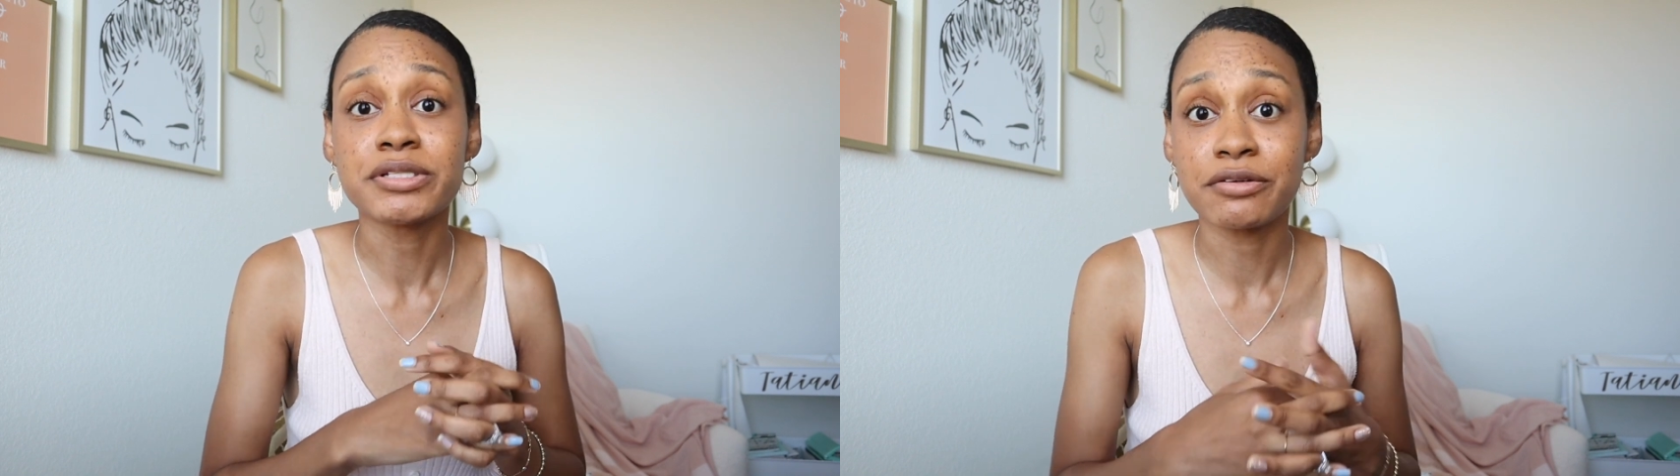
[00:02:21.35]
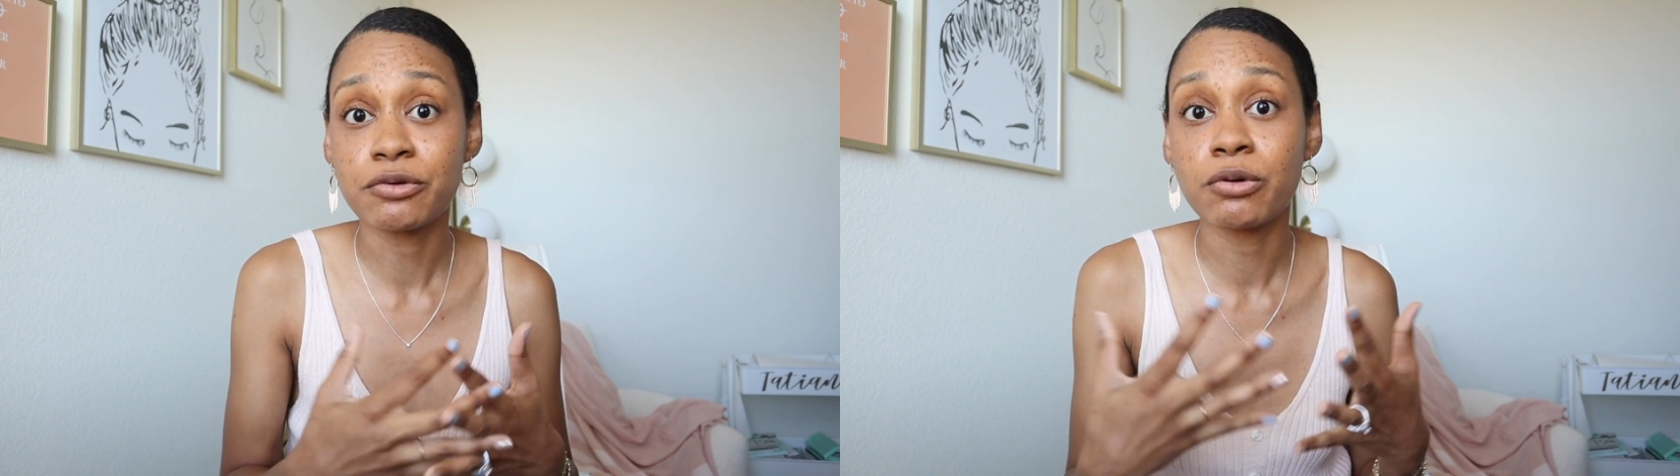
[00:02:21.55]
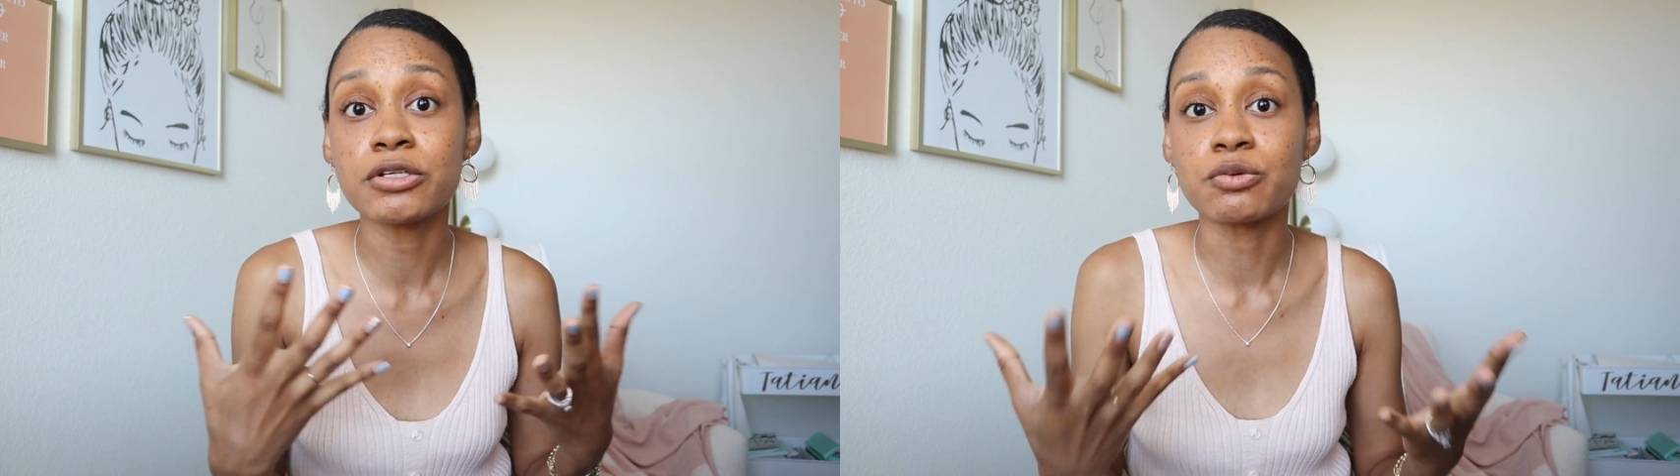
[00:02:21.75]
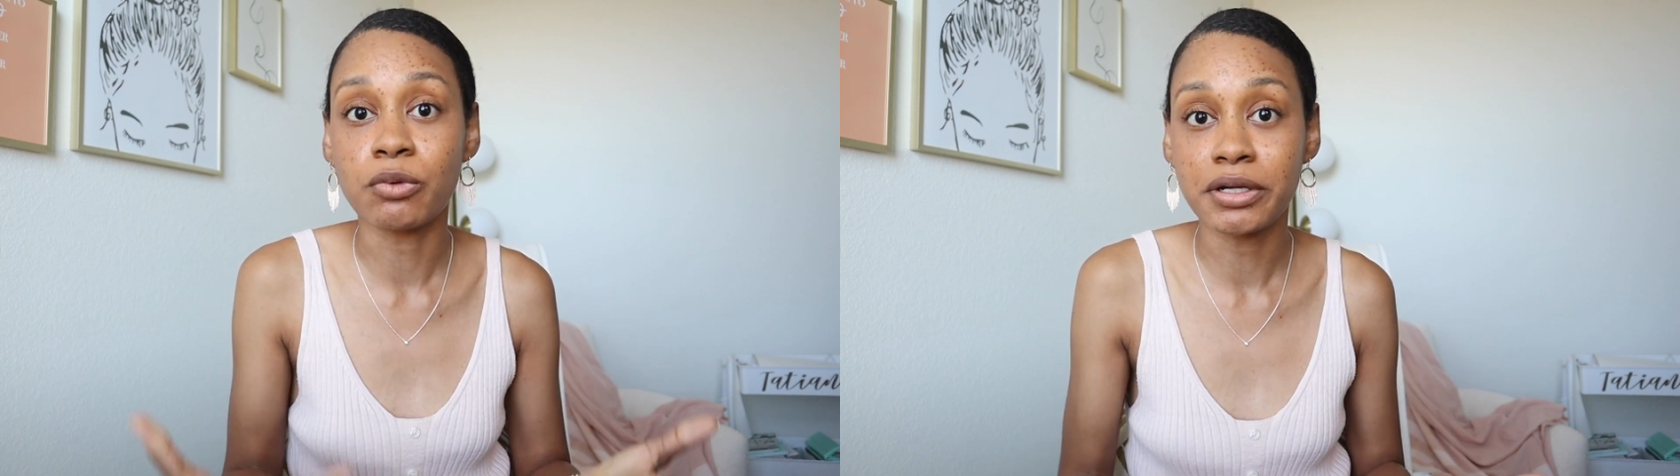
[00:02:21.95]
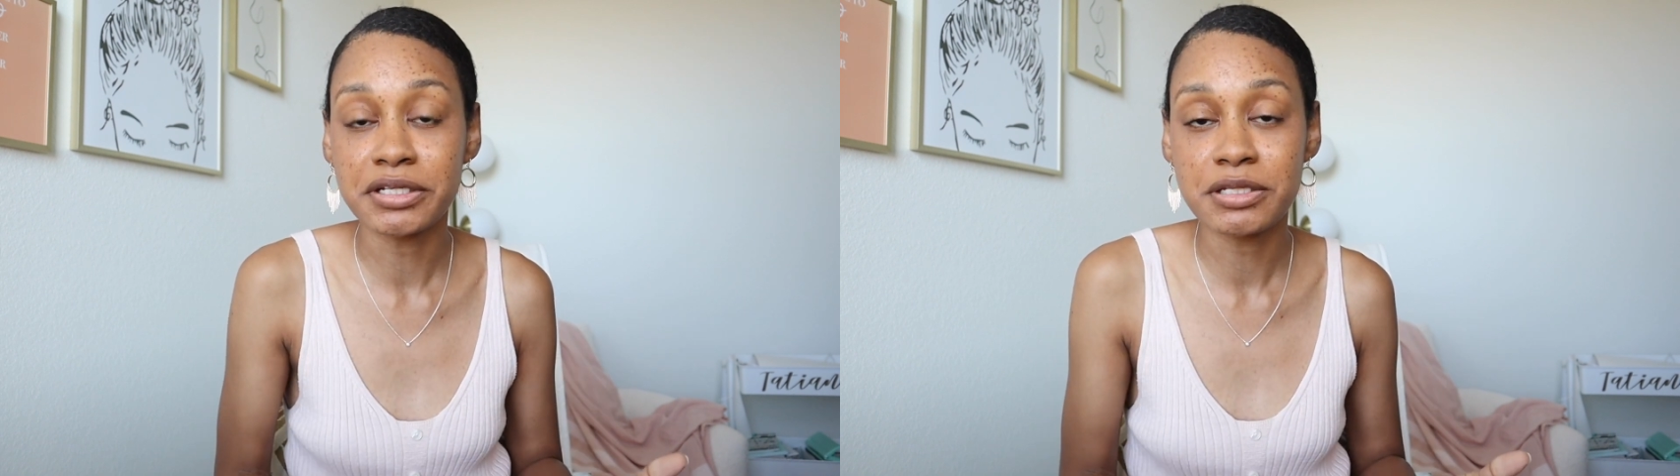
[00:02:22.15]
of course,
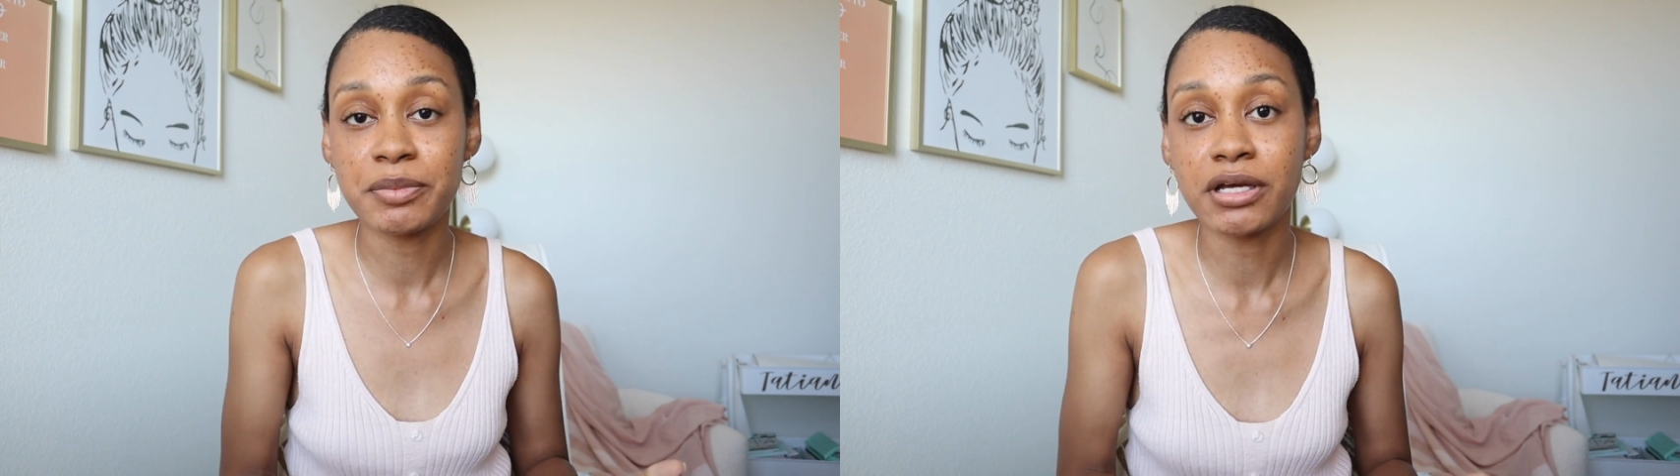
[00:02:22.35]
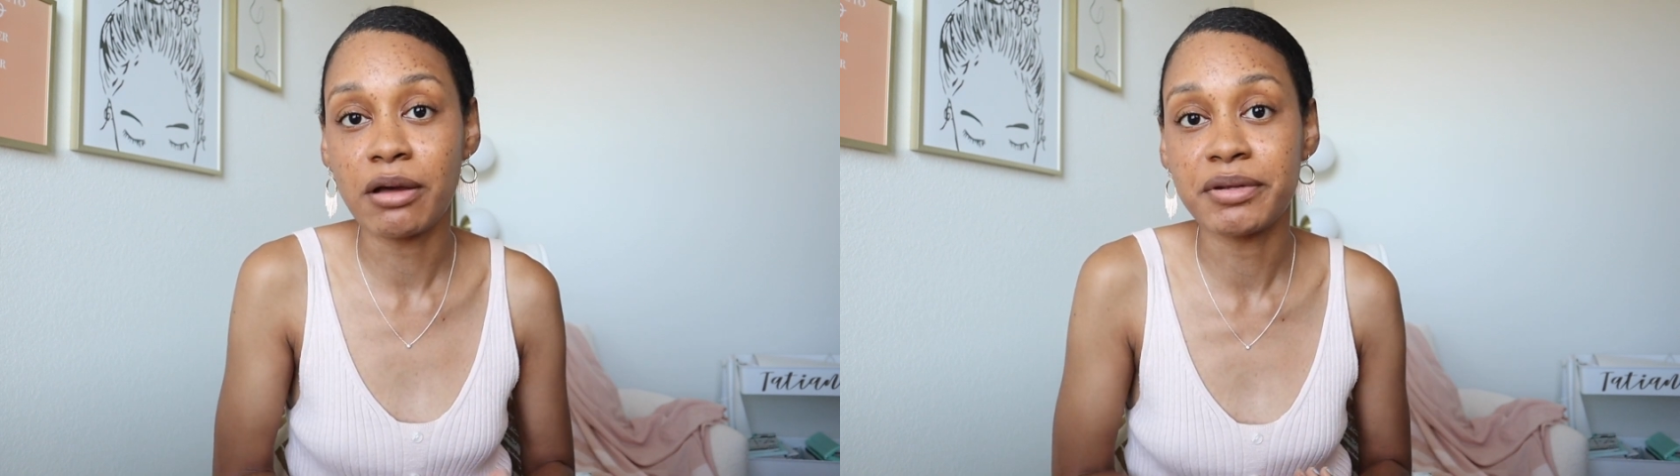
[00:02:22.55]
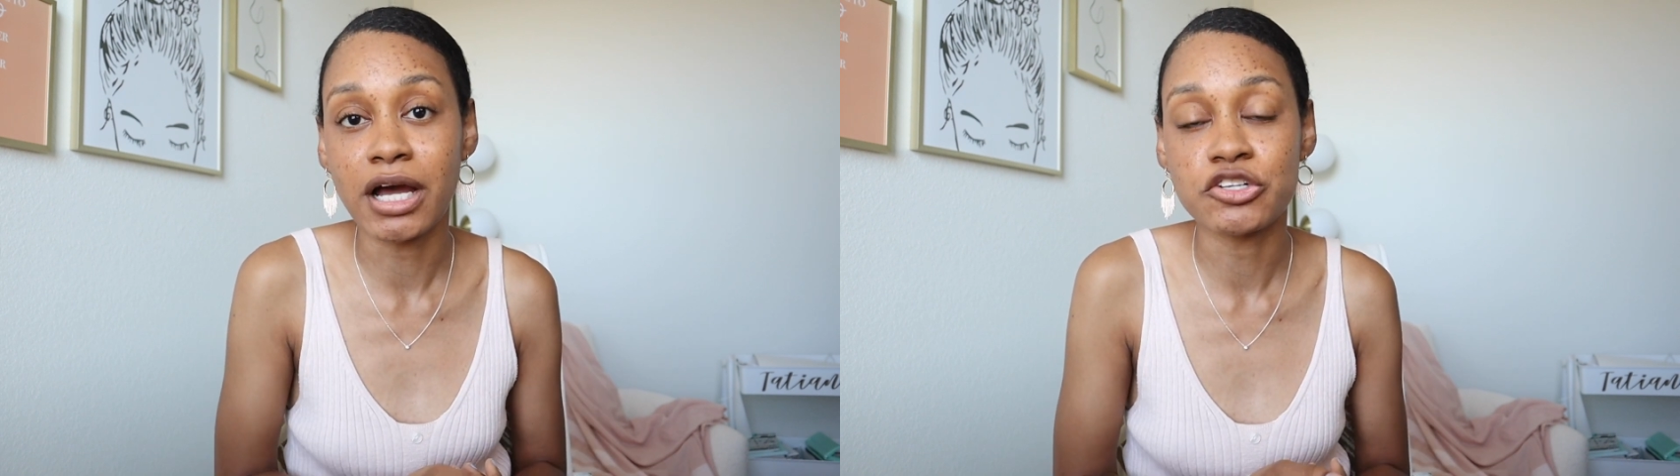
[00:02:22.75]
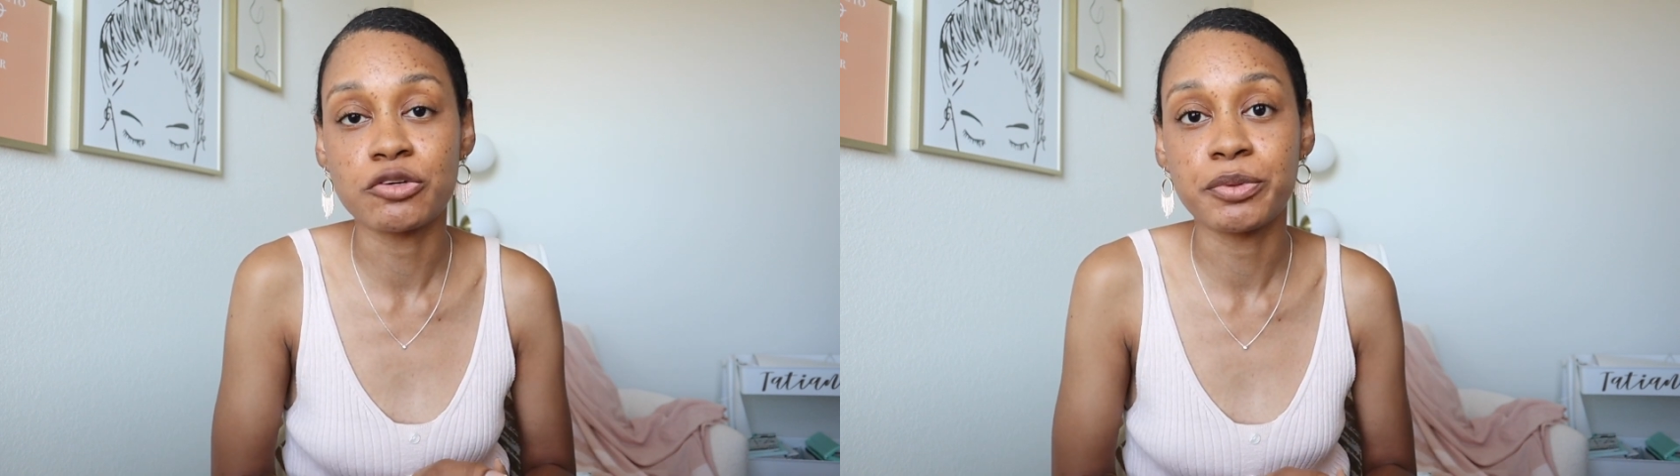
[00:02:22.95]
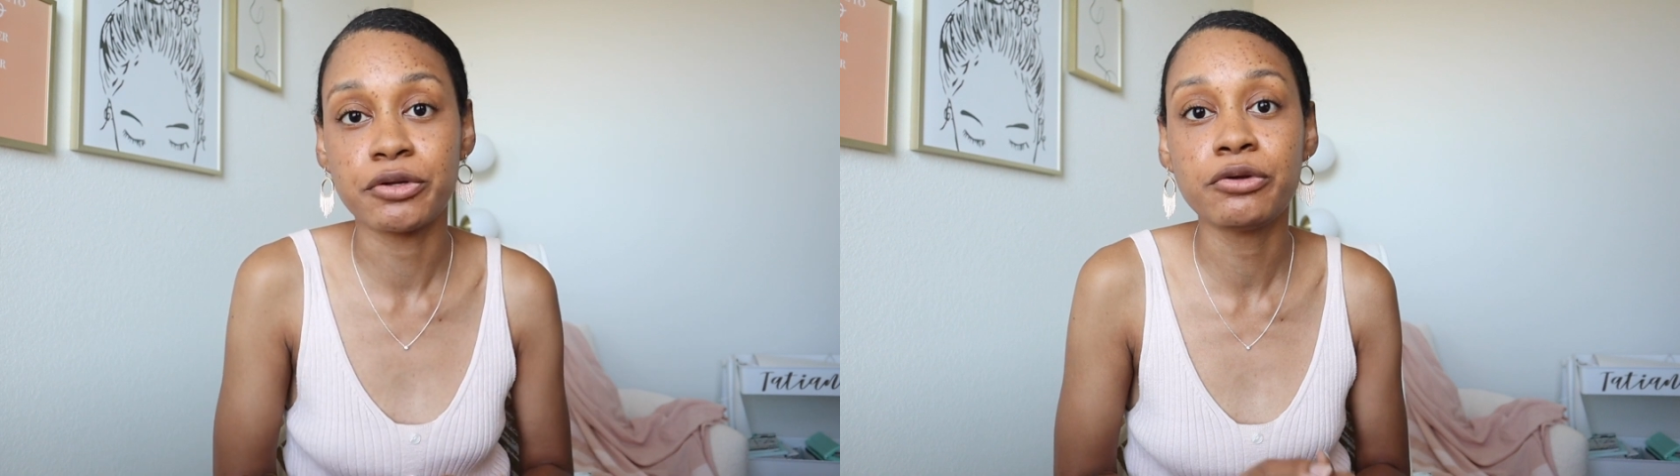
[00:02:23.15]
wanting to become an
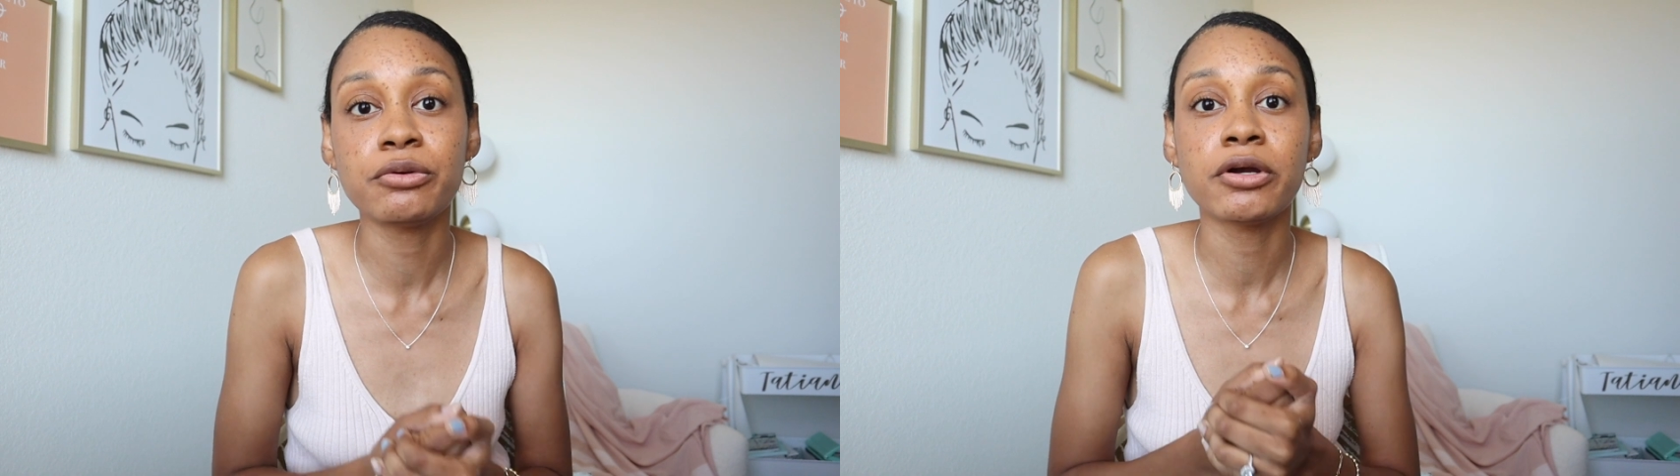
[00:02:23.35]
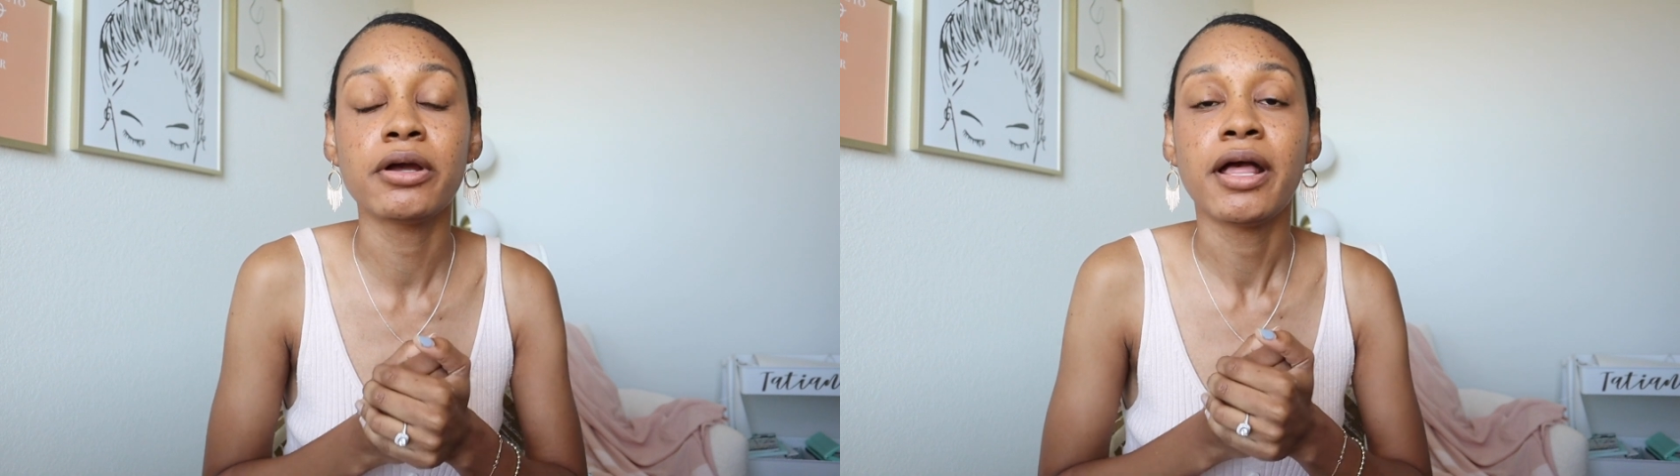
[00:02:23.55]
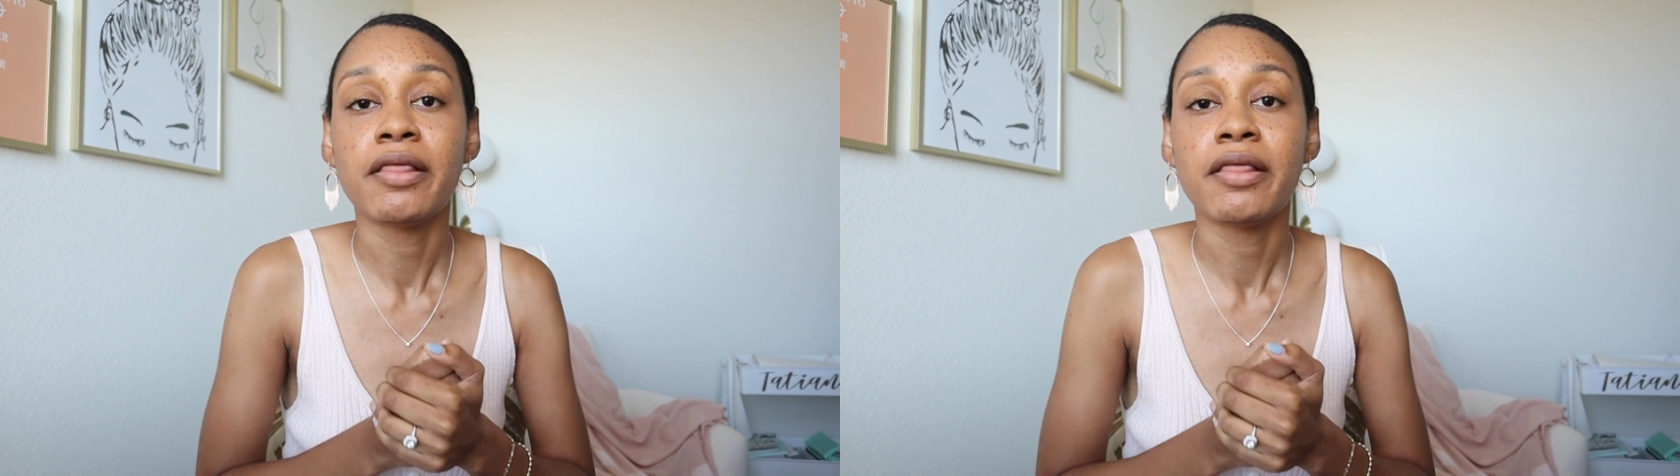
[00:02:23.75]
entrepreneur.